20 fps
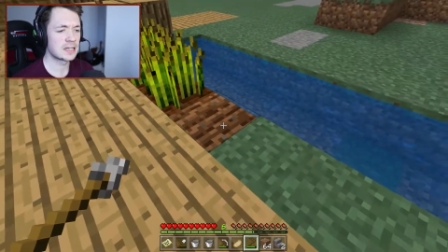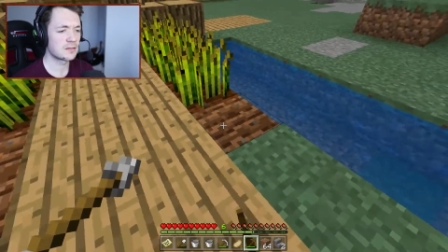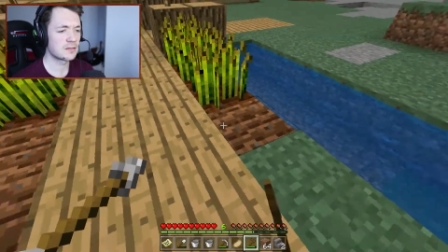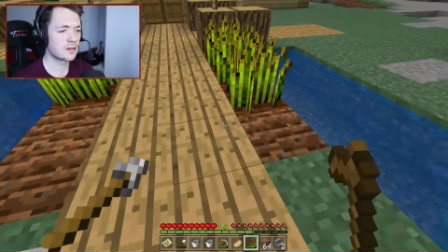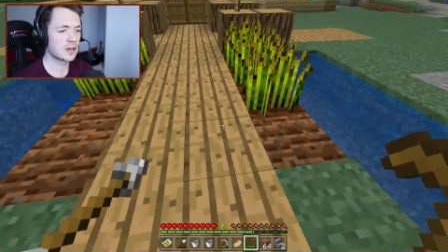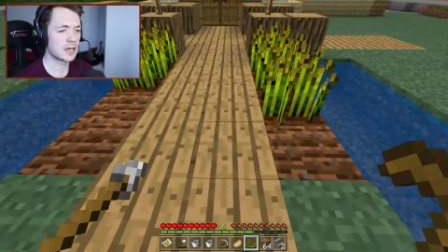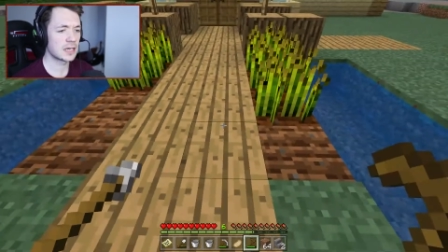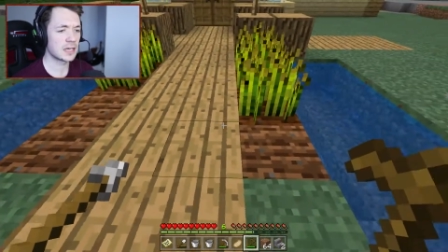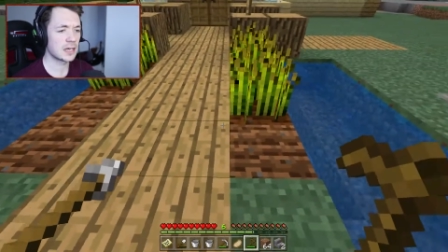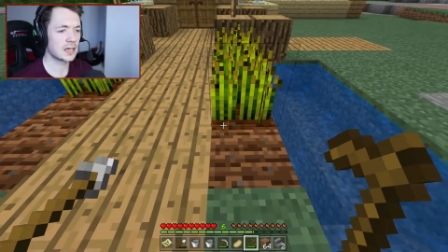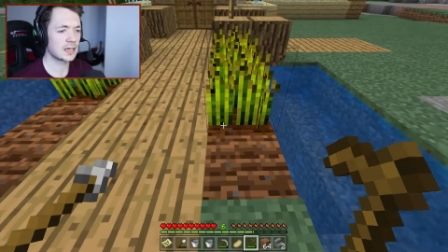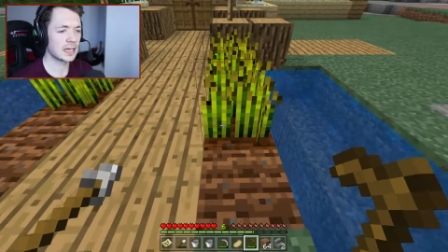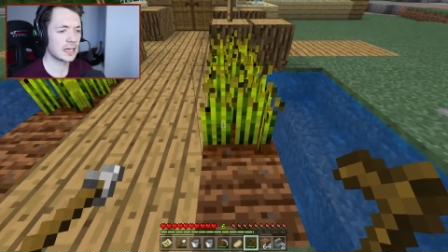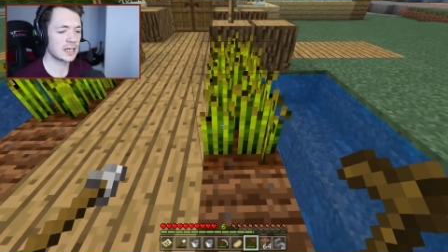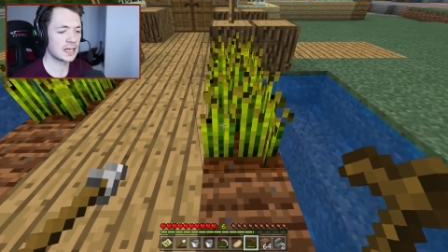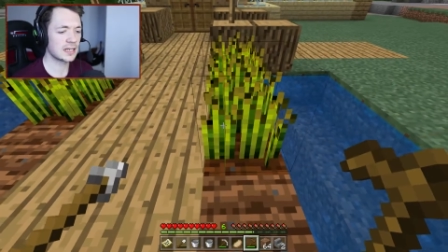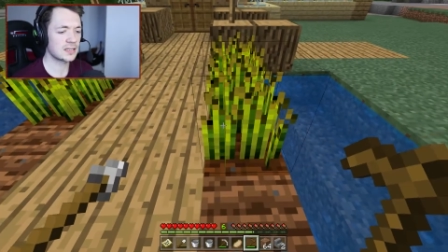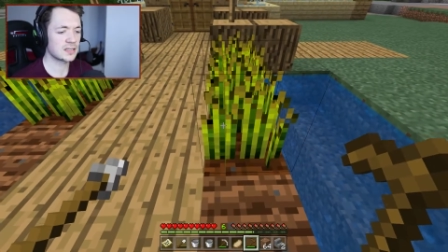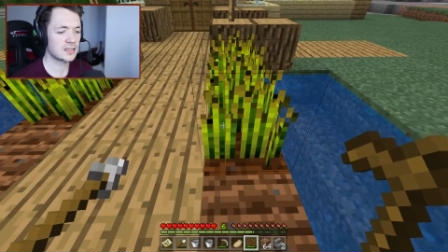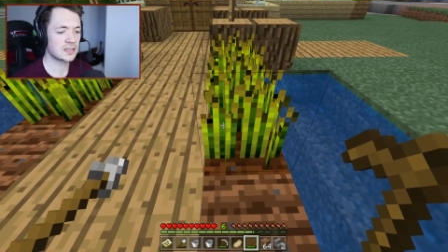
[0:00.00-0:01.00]
Right, okay,
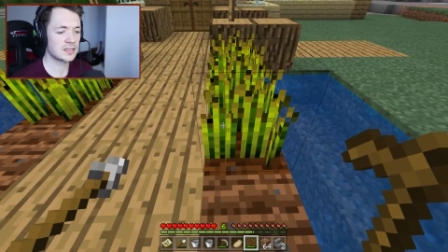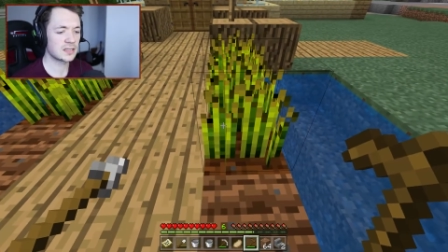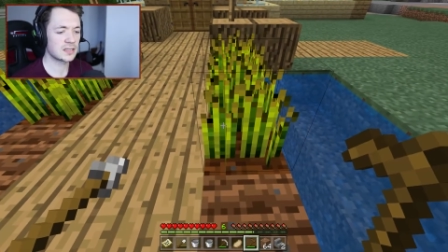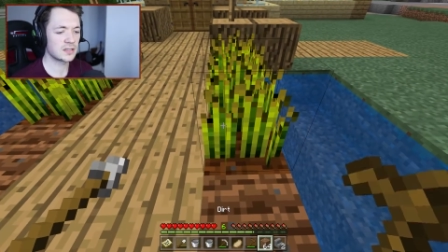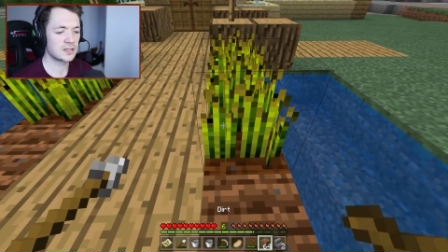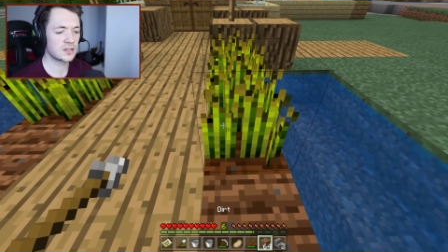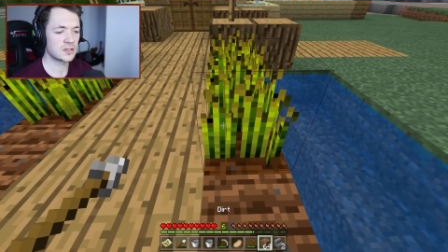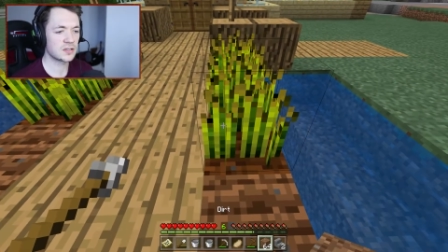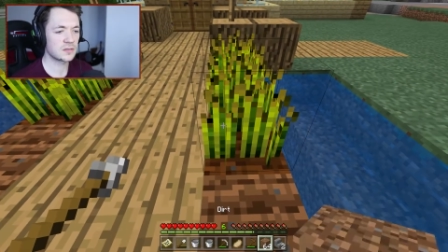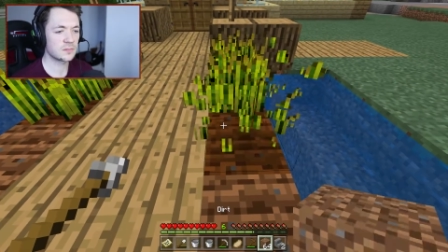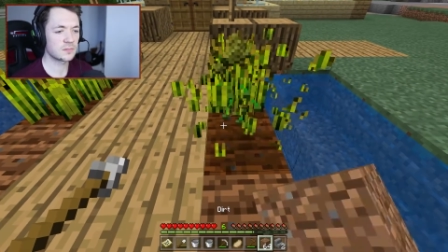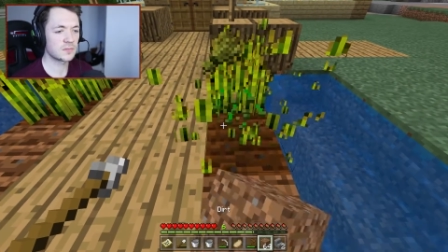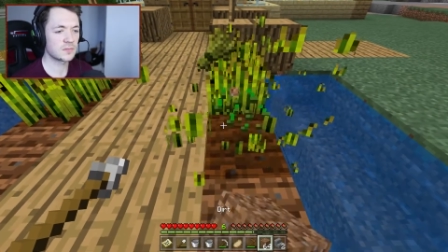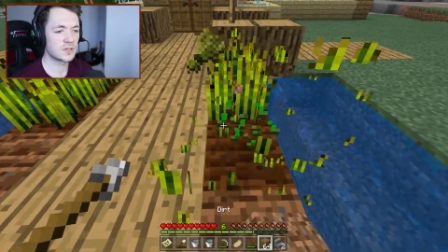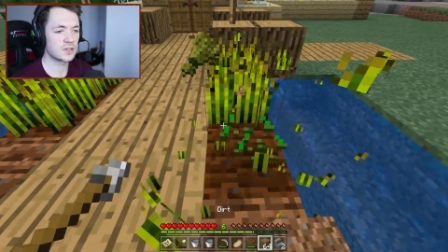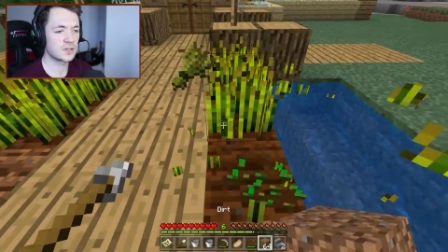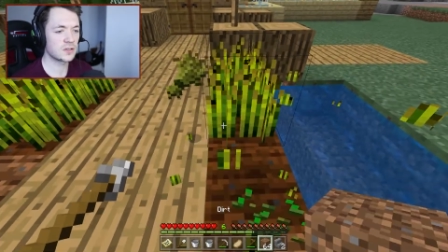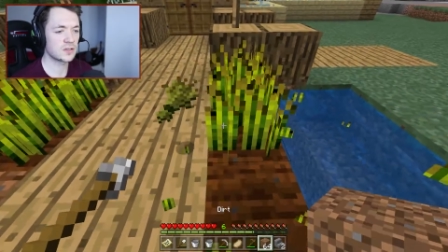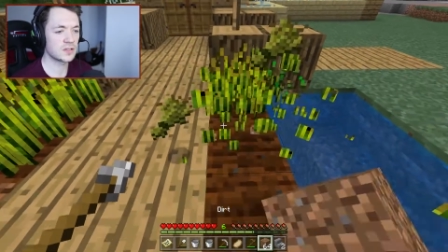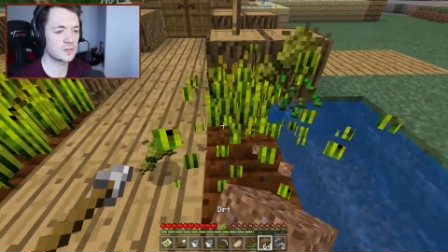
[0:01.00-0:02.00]
let's do some
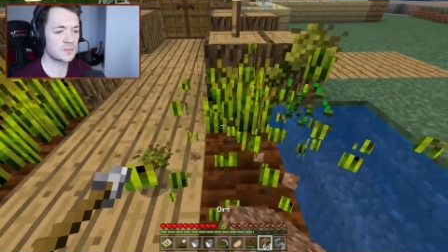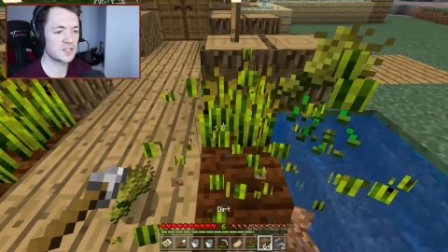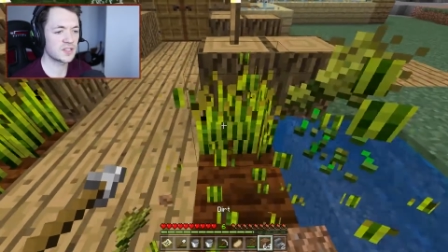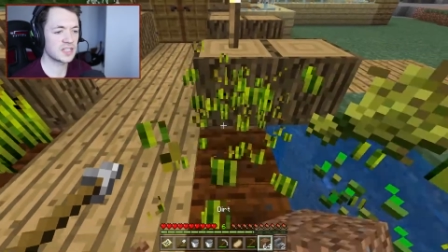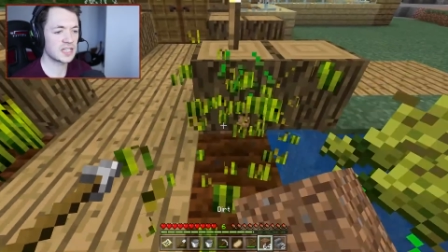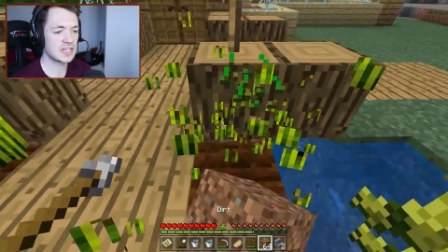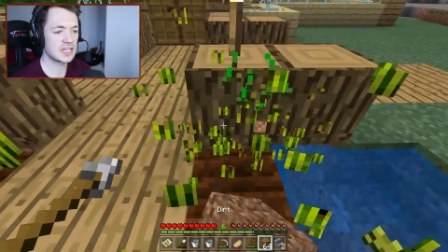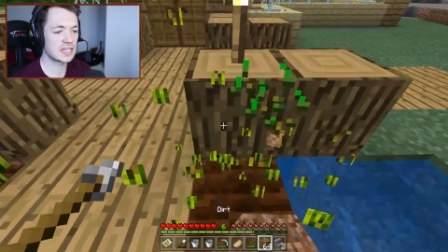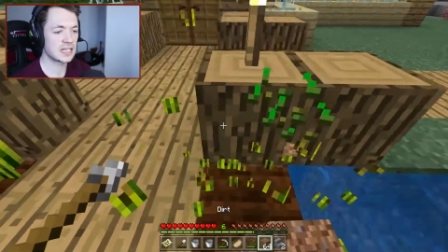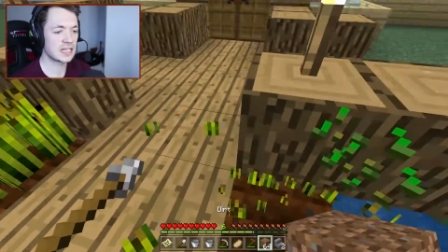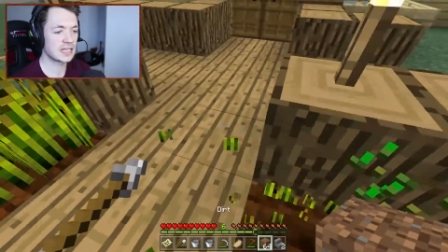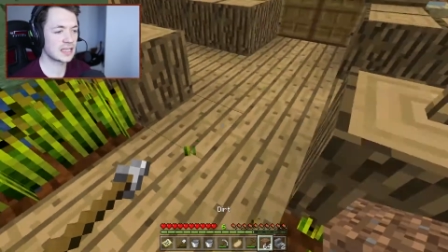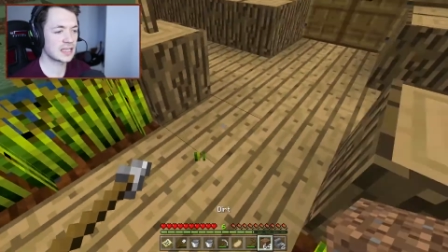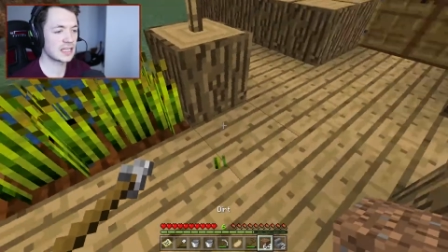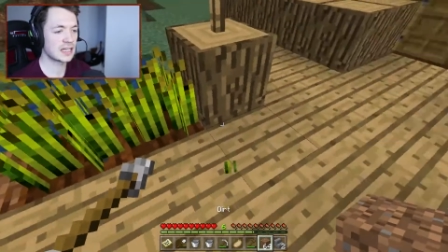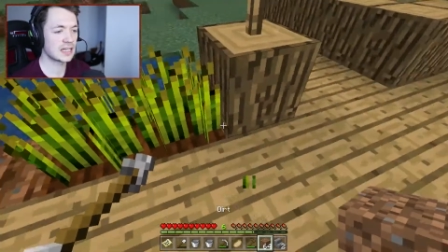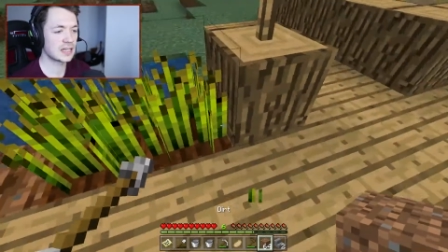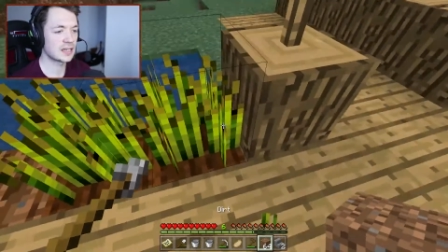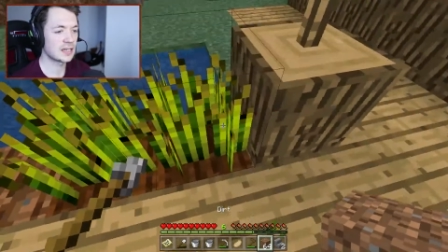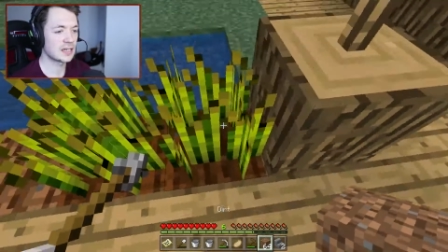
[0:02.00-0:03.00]
do some seeding
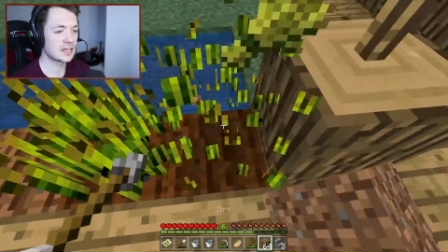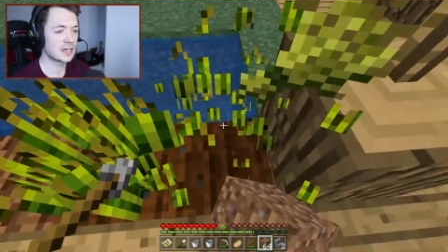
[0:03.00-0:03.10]
thing.